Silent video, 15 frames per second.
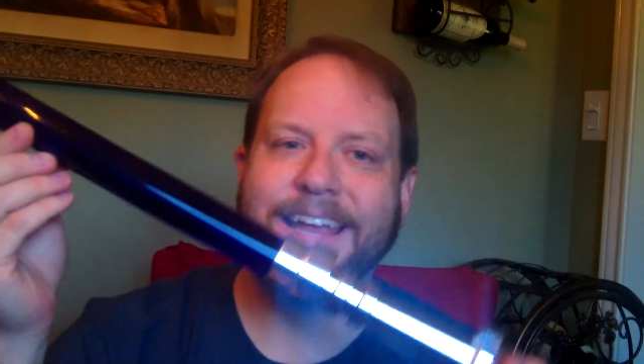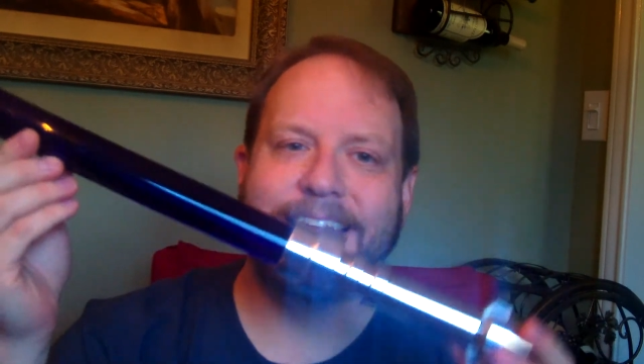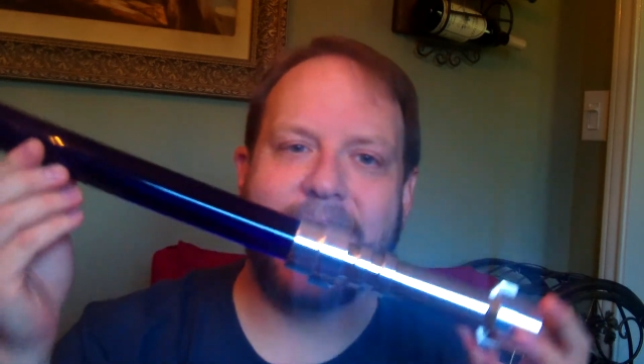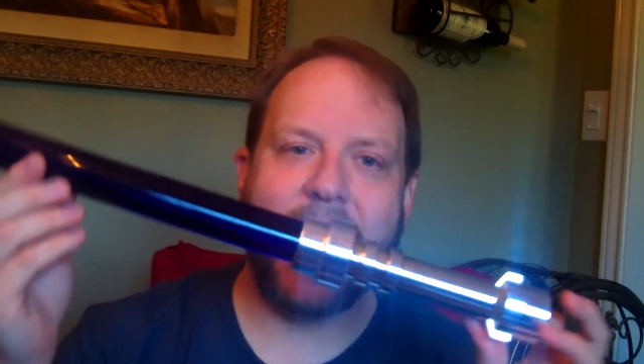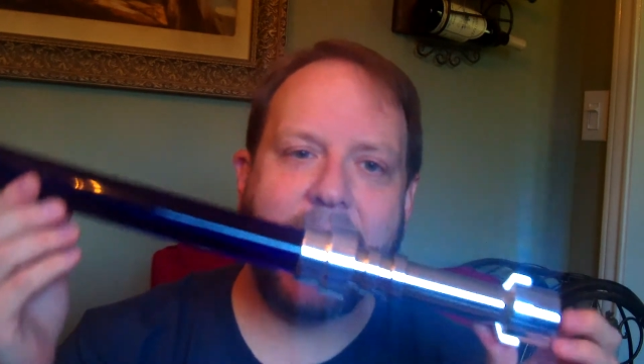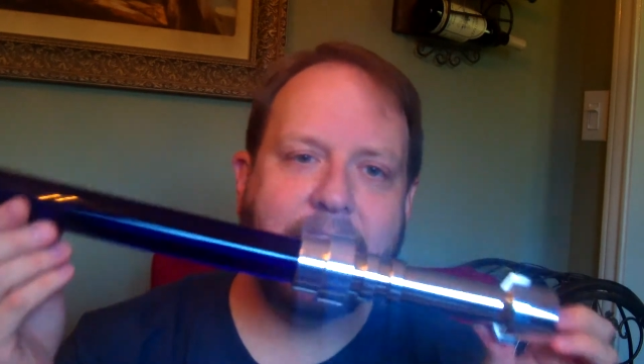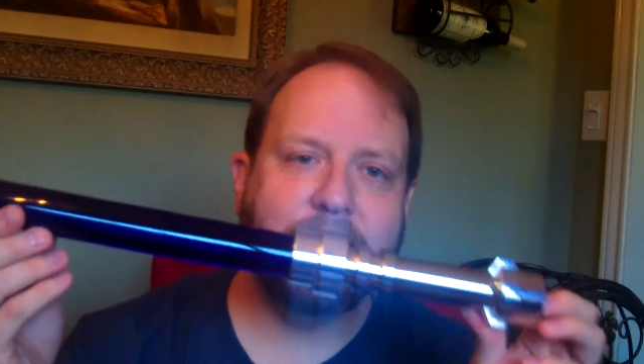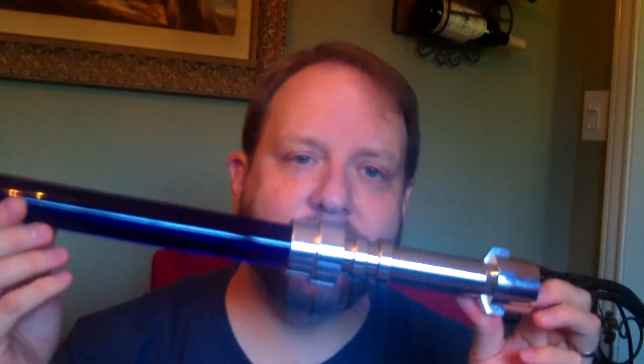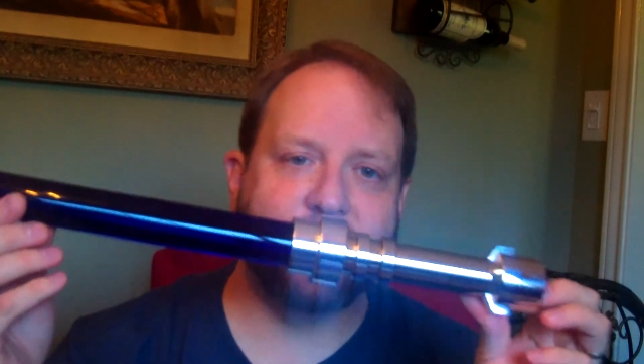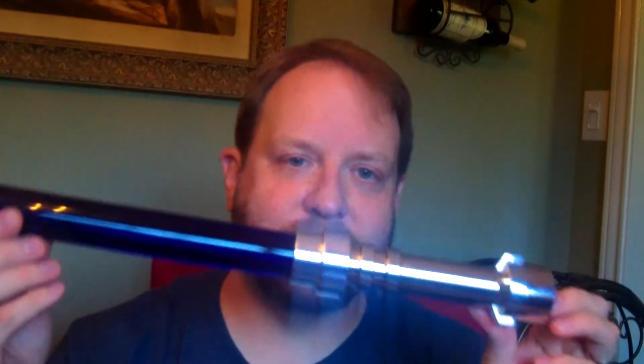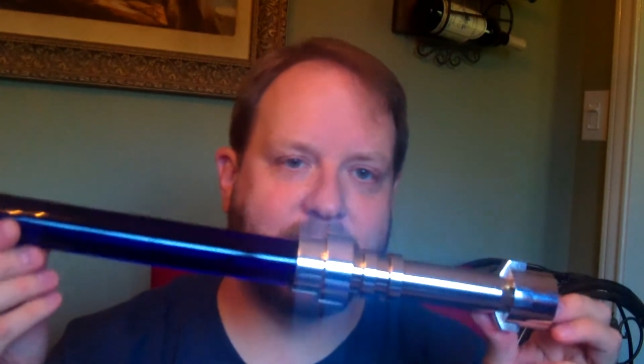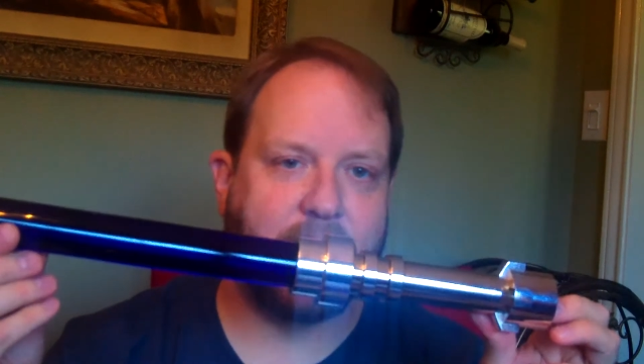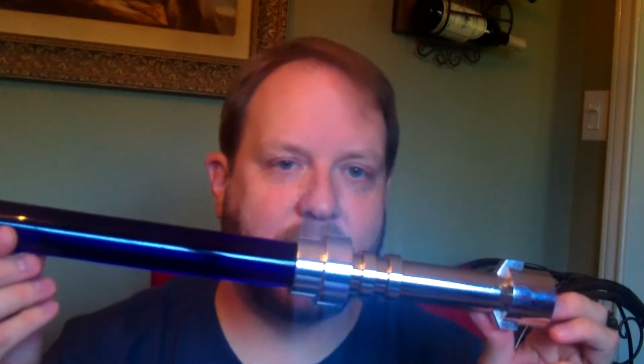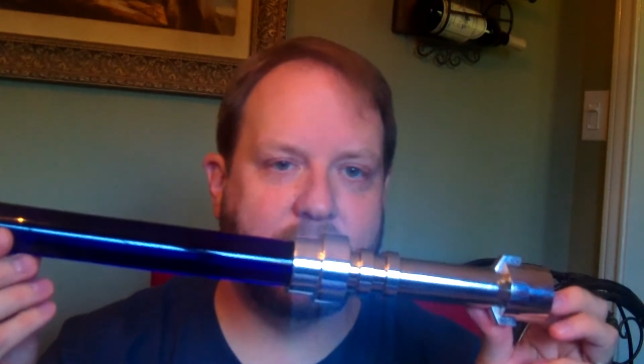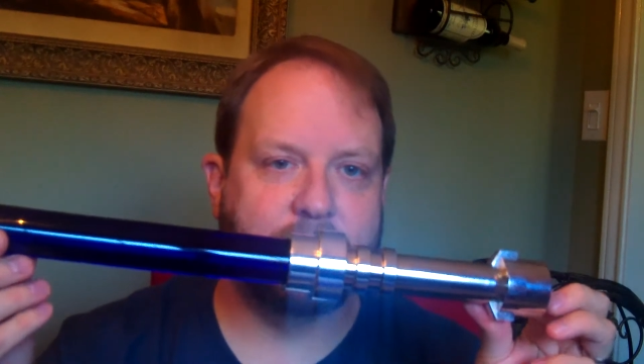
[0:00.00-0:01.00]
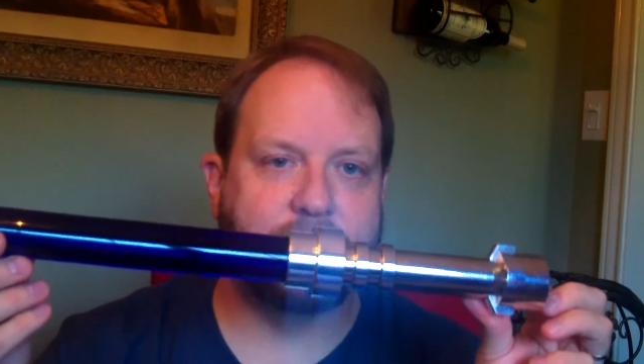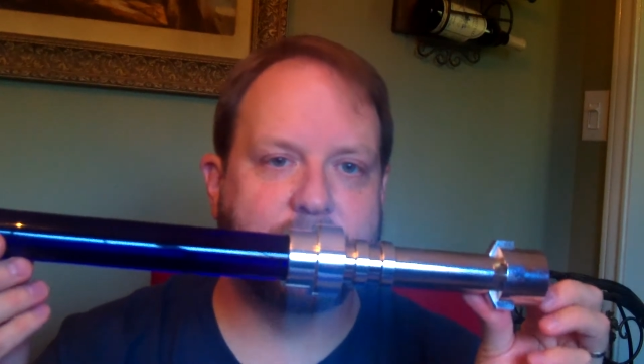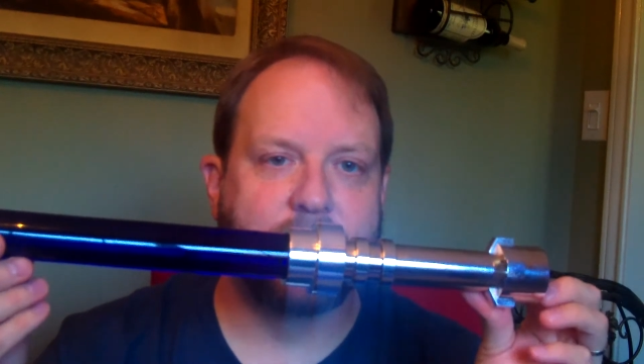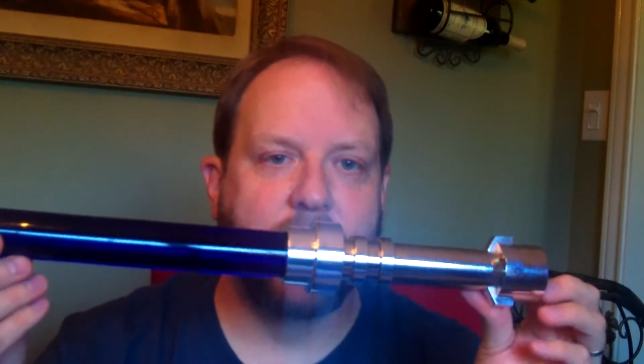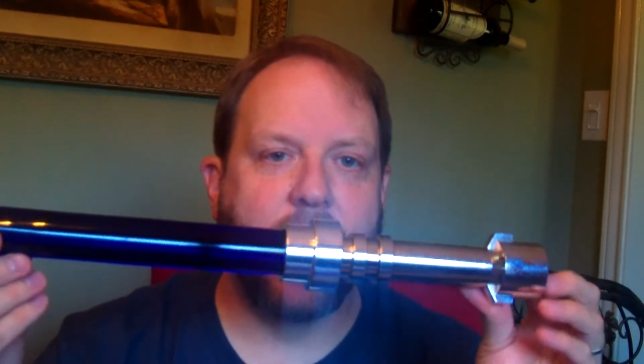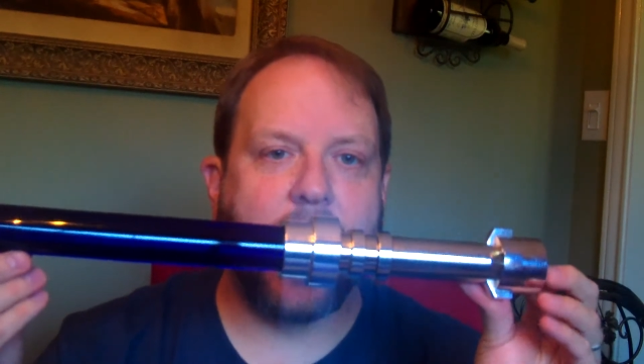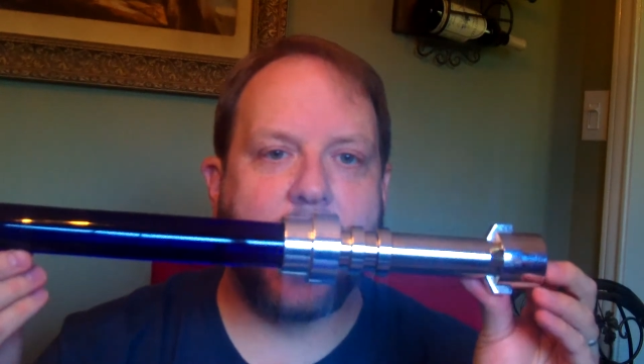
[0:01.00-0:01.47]
In
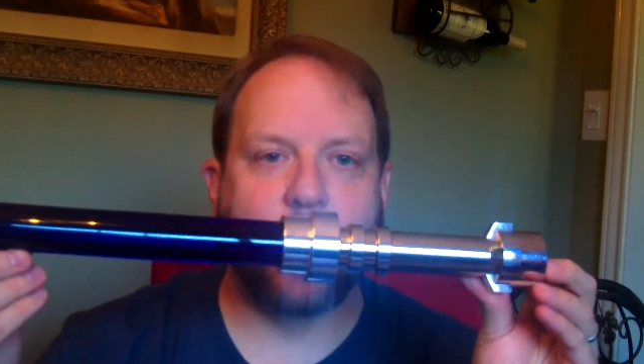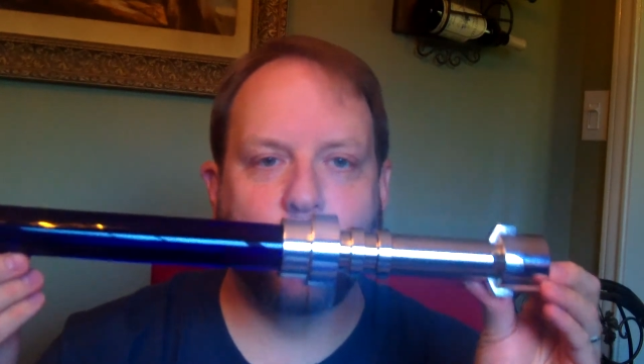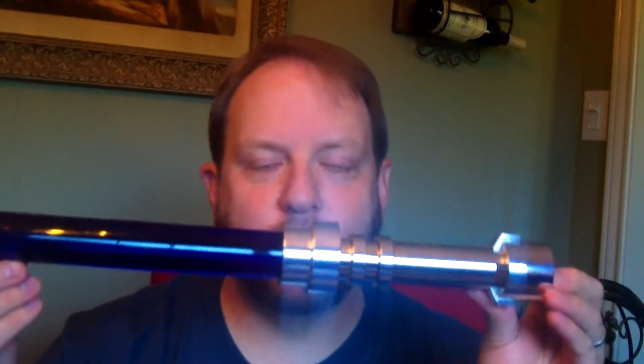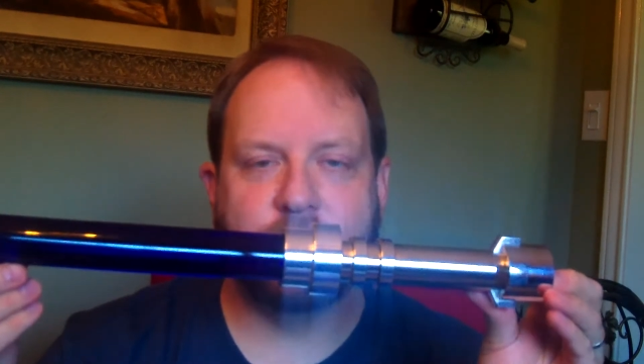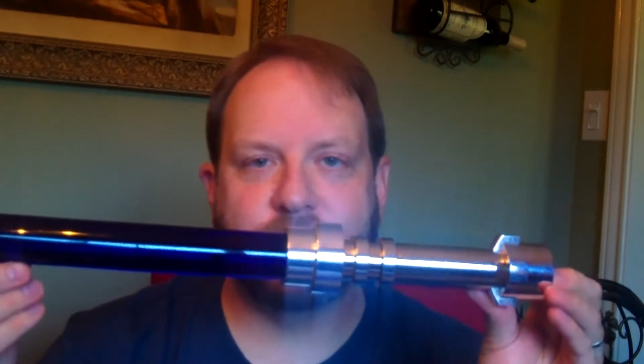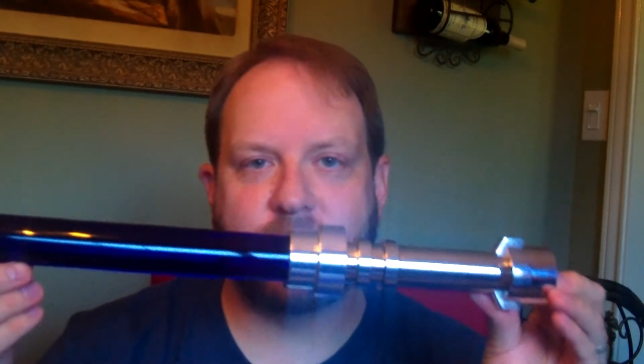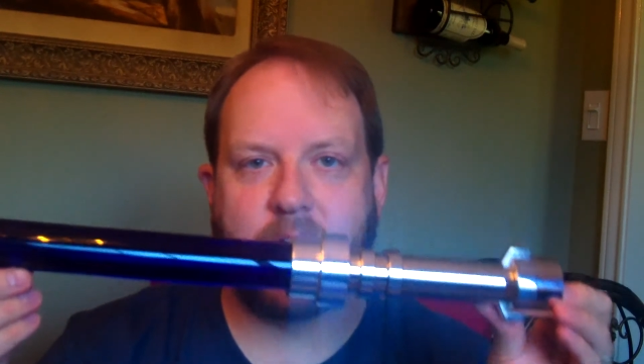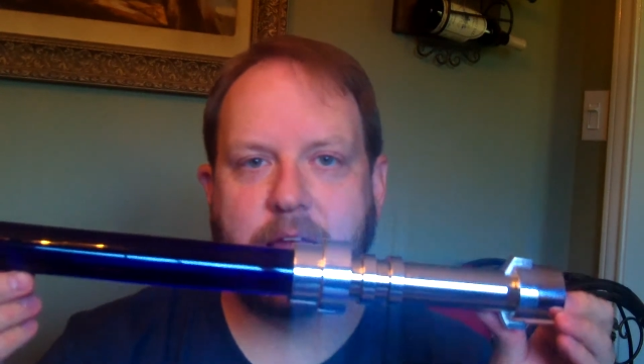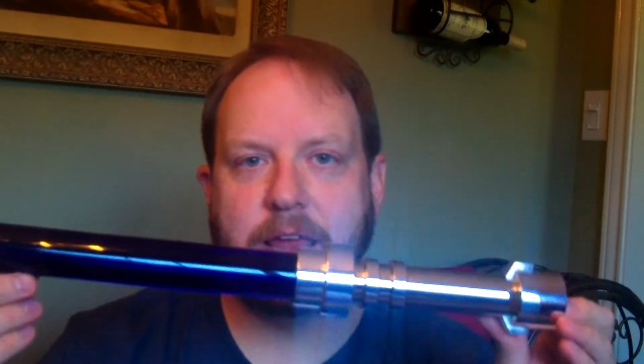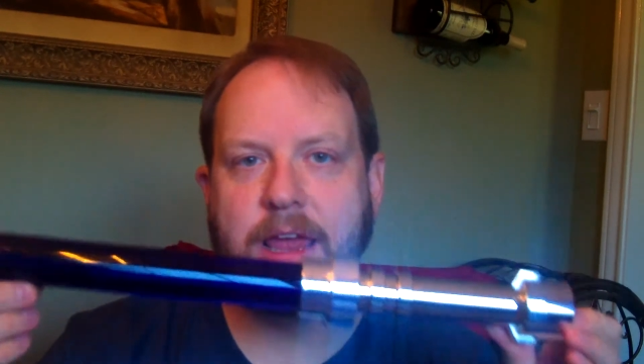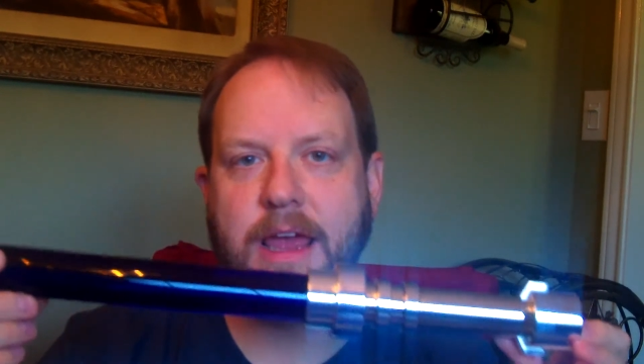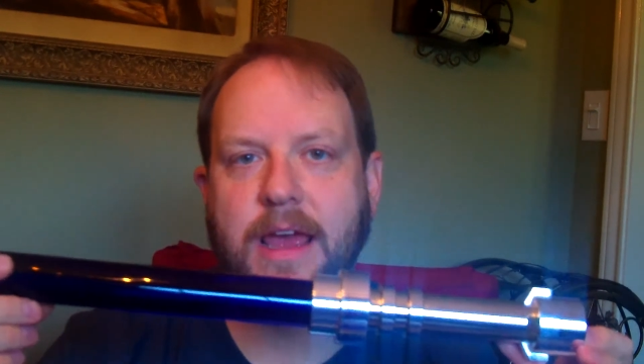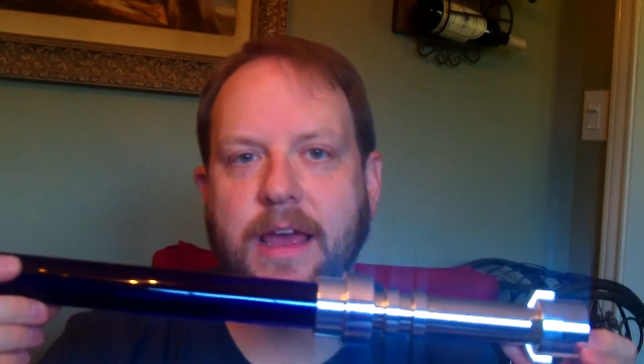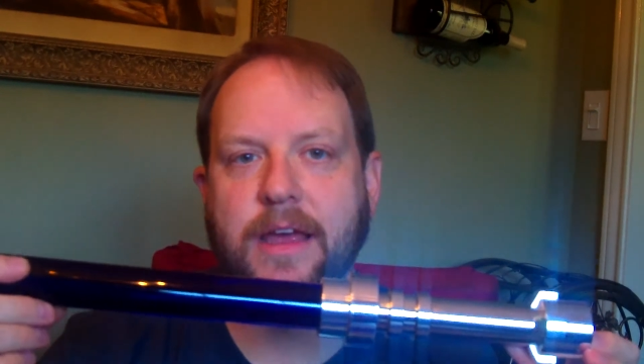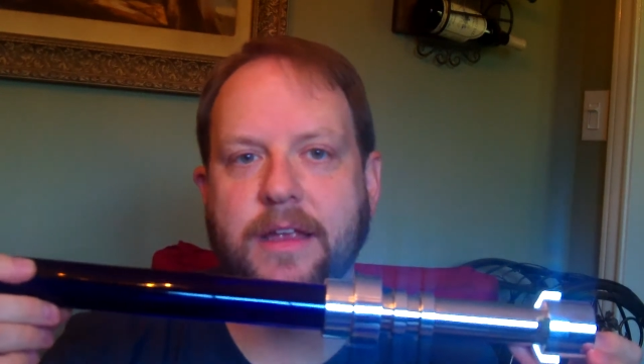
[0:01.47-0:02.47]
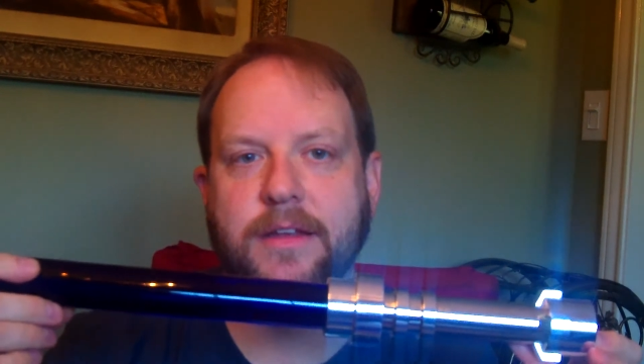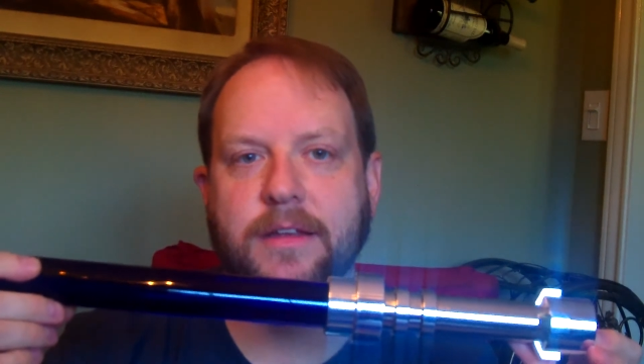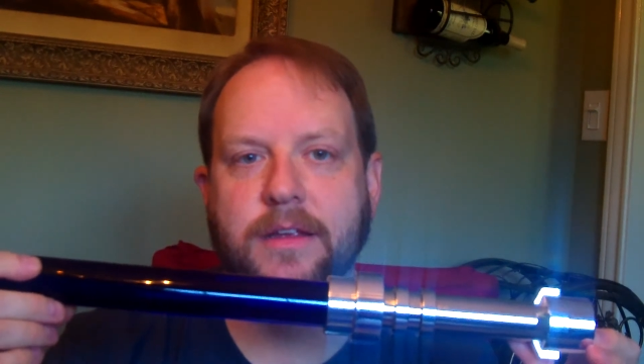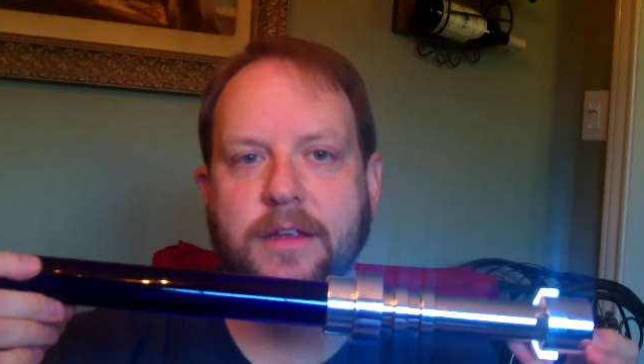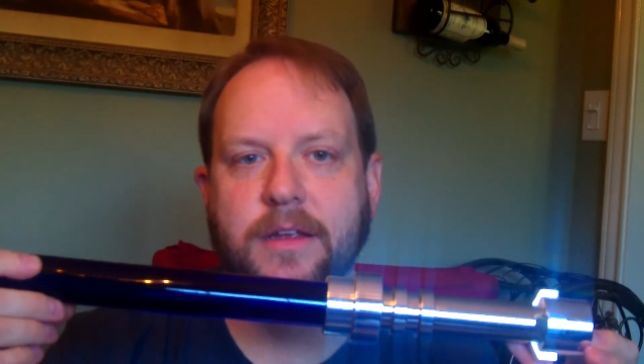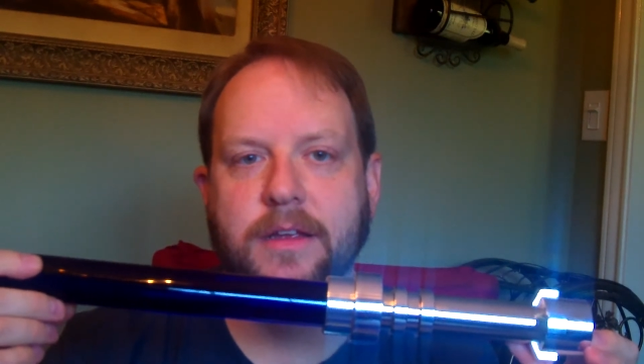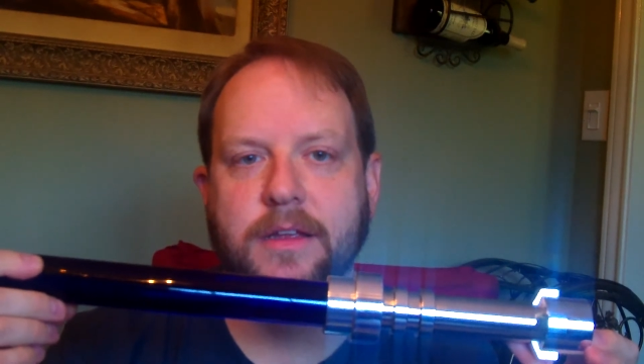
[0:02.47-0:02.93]
hindsight, I wish I
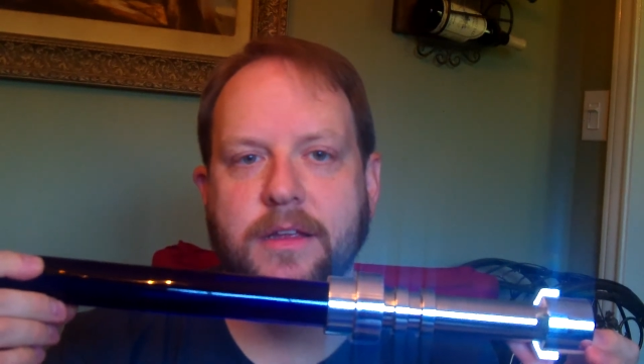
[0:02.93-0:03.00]
had